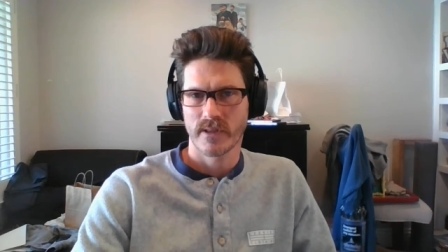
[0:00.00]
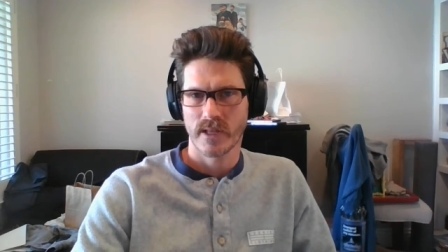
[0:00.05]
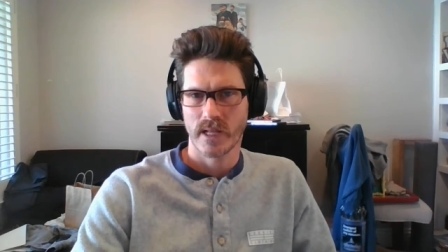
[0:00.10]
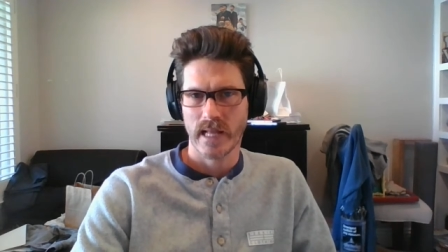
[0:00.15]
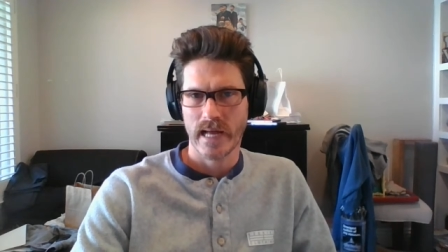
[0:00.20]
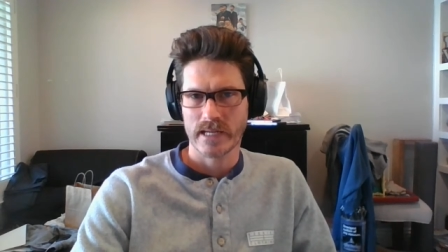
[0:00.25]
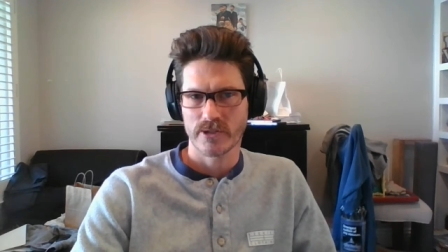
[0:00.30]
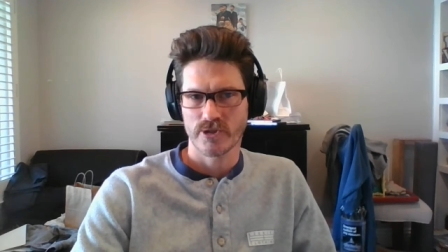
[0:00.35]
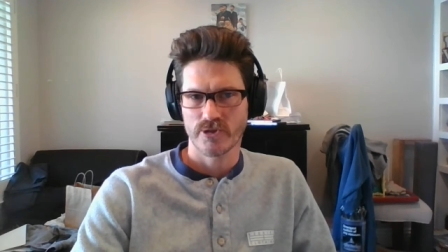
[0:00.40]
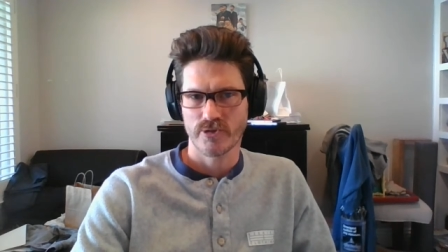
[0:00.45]
the
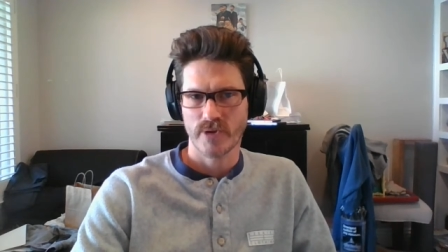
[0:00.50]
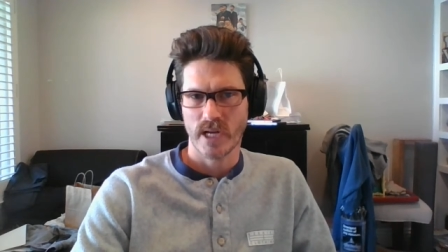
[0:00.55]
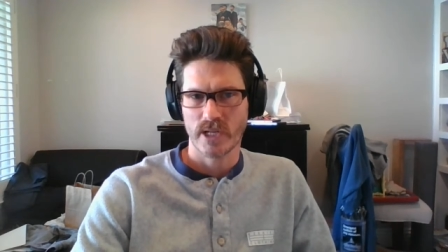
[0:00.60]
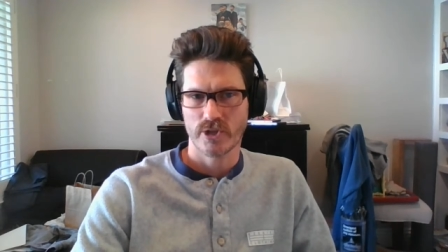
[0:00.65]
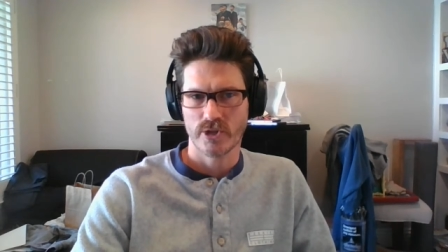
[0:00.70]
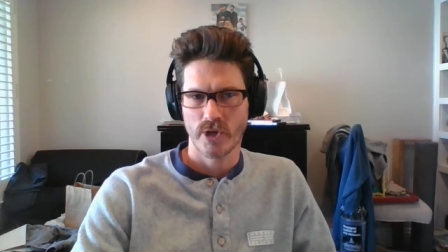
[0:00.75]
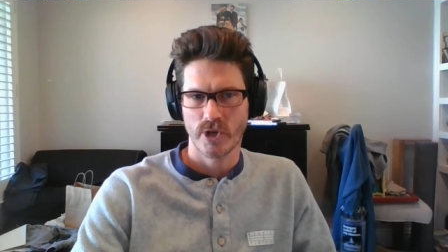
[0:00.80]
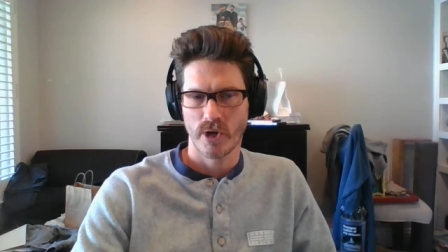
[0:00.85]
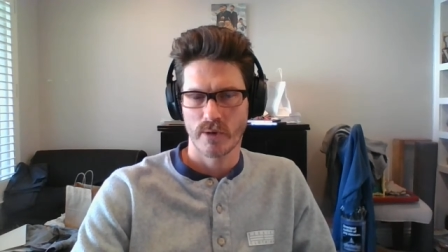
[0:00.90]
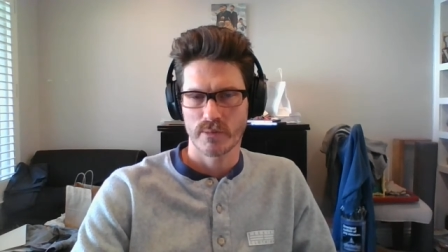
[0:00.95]
last
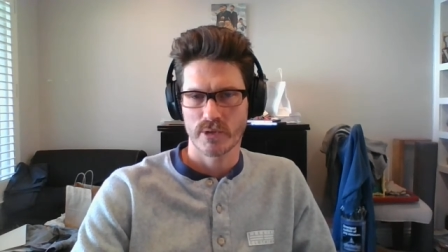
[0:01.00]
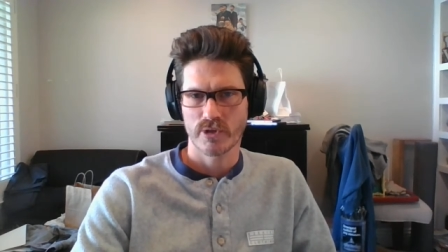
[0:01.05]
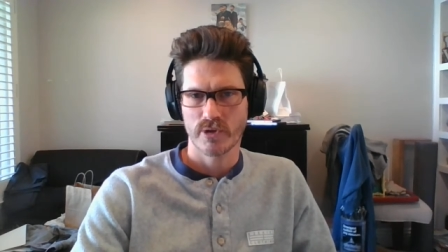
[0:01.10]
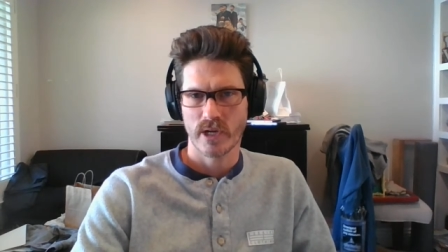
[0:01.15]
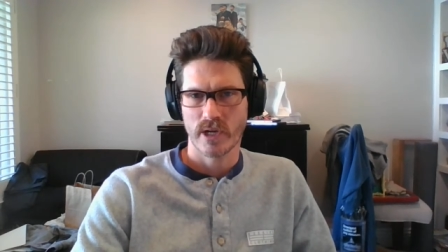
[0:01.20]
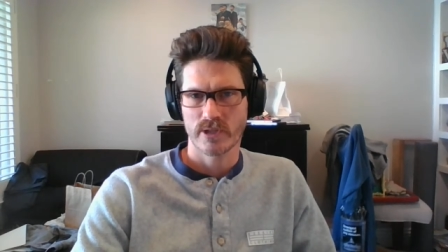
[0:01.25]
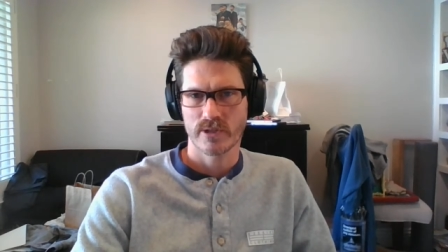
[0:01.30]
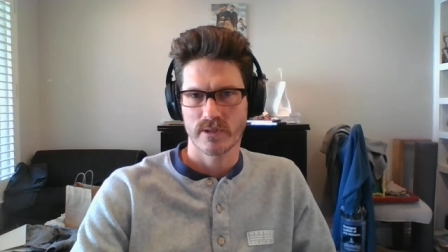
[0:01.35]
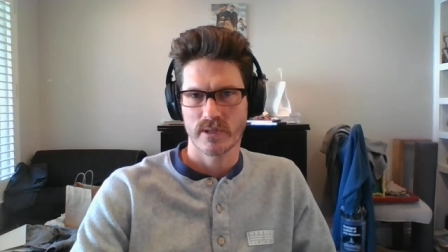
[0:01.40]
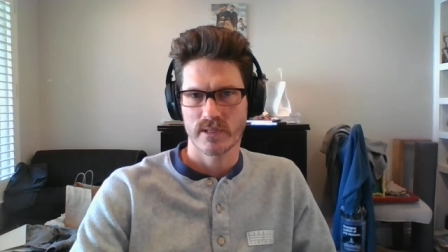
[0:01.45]
stretch home
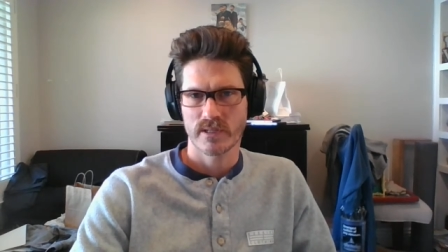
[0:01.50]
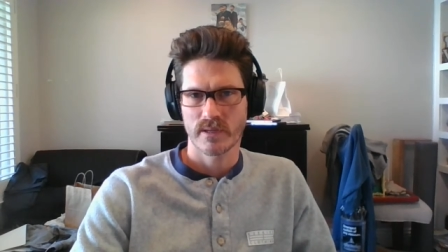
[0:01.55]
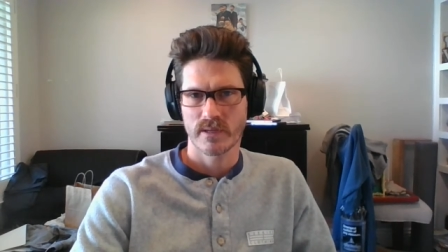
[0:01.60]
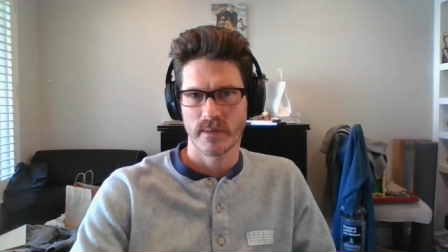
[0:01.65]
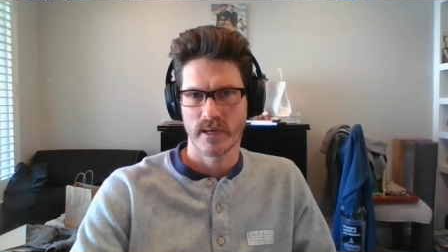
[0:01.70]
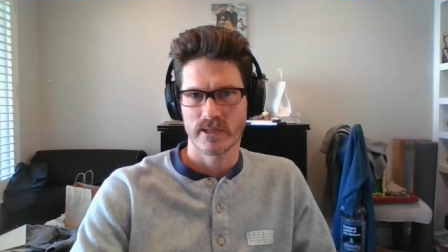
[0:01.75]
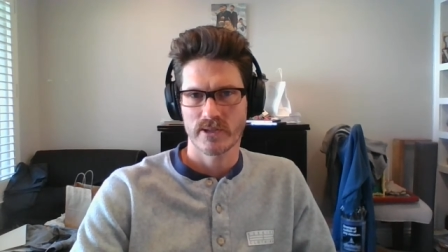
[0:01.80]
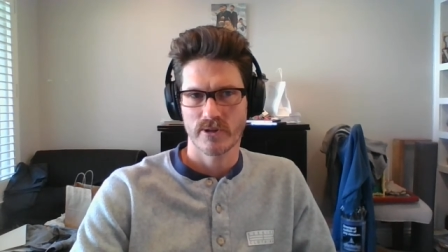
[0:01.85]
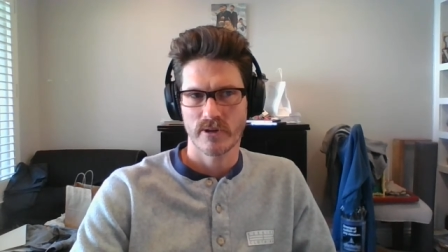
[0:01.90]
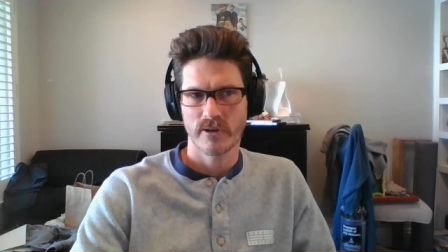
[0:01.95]
stretch of the
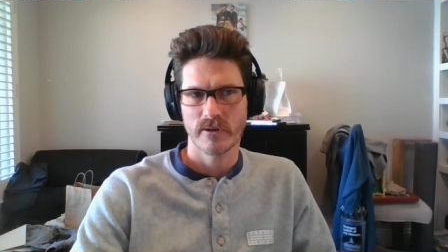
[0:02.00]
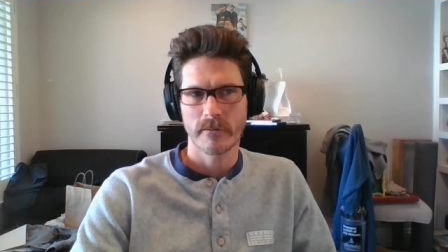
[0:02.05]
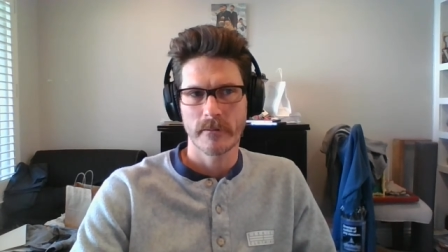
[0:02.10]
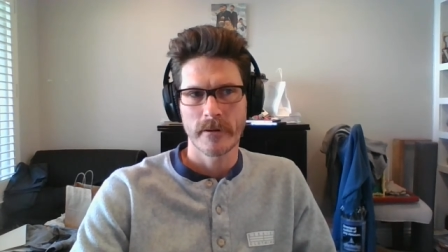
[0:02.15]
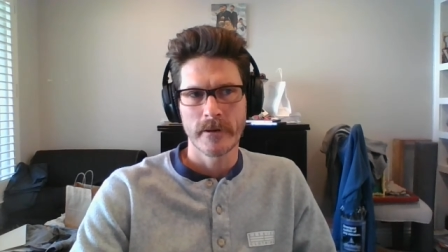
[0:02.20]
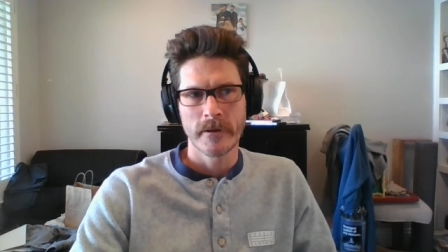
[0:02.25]
semester.